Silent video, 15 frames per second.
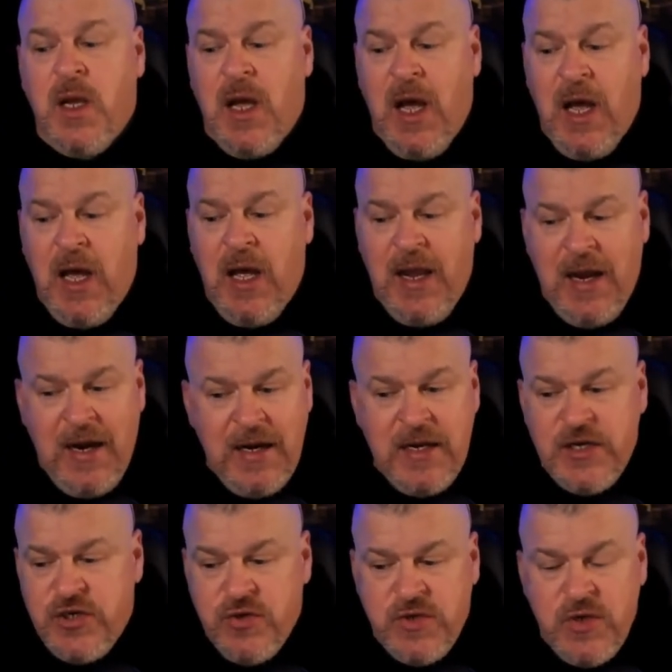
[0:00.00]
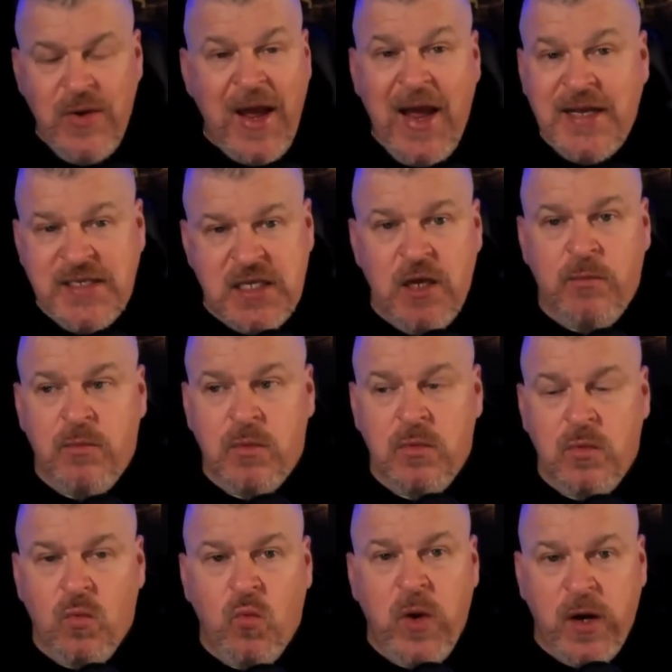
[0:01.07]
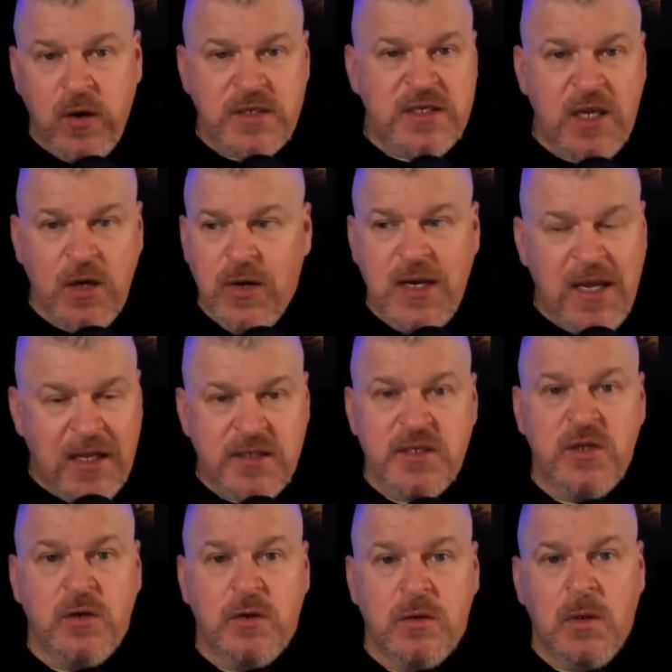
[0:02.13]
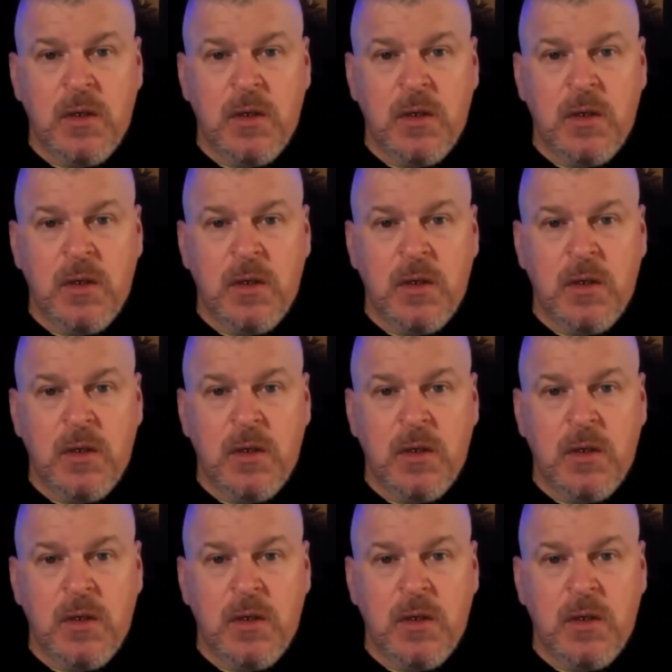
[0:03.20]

Uh, and I need you to ask them, where is Gary Gensler?